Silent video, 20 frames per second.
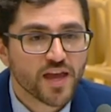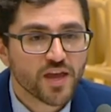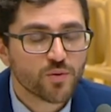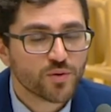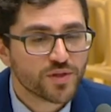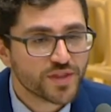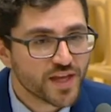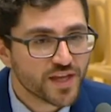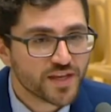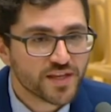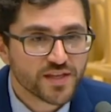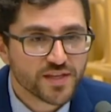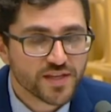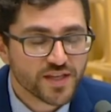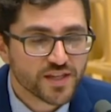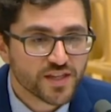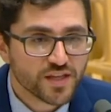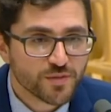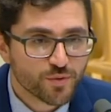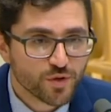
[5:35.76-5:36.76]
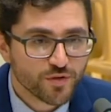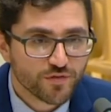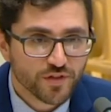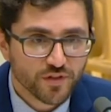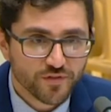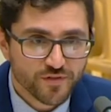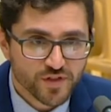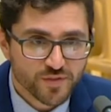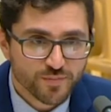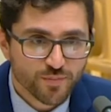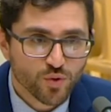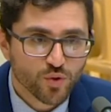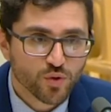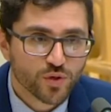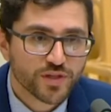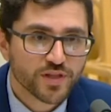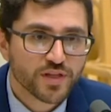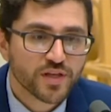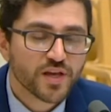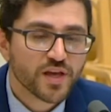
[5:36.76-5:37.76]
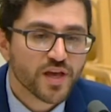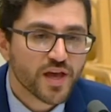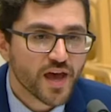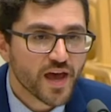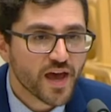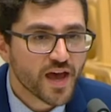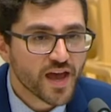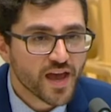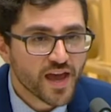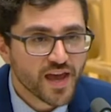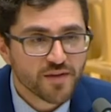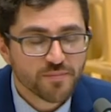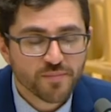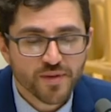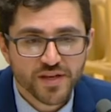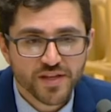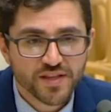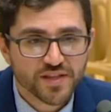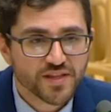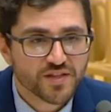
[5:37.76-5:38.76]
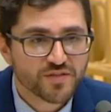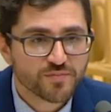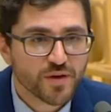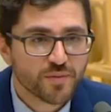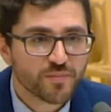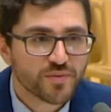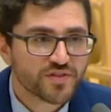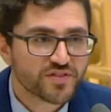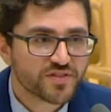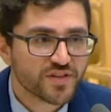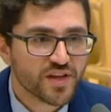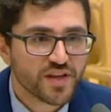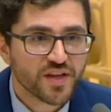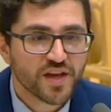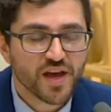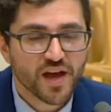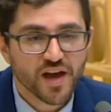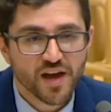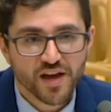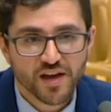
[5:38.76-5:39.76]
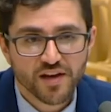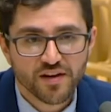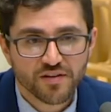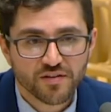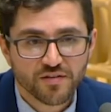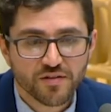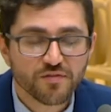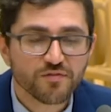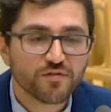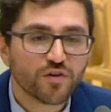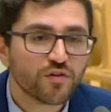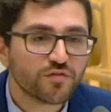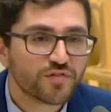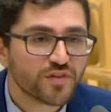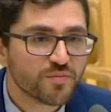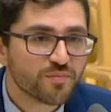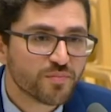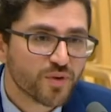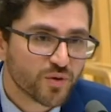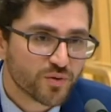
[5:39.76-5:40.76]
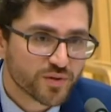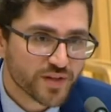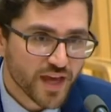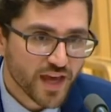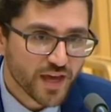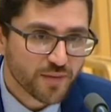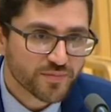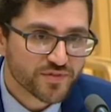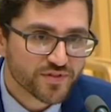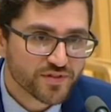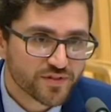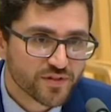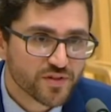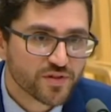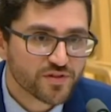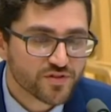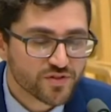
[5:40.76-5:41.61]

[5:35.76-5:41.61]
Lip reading: it would then need the approval of its board, and many of these members are involved in both camps.